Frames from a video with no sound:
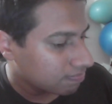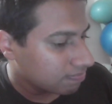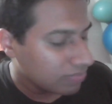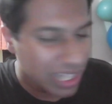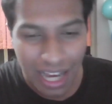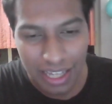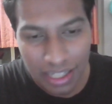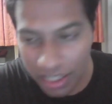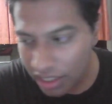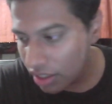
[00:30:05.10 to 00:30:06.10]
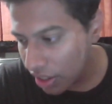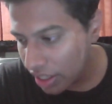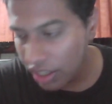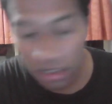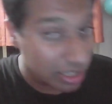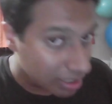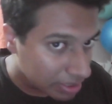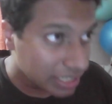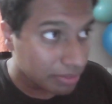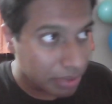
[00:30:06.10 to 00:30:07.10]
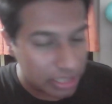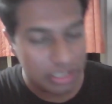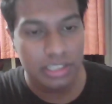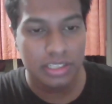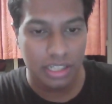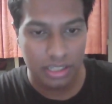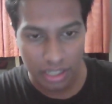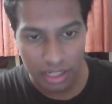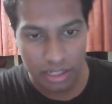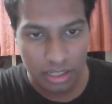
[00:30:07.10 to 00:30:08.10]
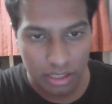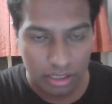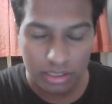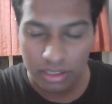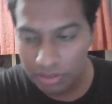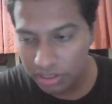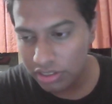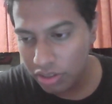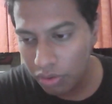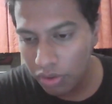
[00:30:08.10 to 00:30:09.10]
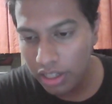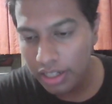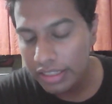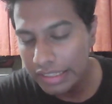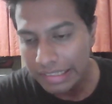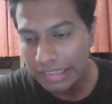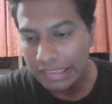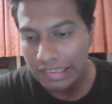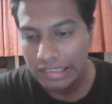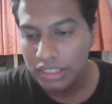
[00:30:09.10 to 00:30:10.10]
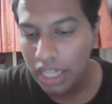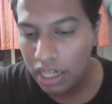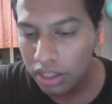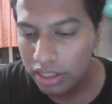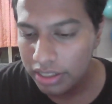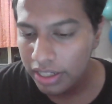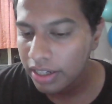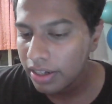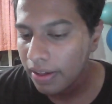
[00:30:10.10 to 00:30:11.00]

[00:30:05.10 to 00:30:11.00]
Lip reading: killed Claudia, got the missing pages, and then there was this whole Charlotta thing.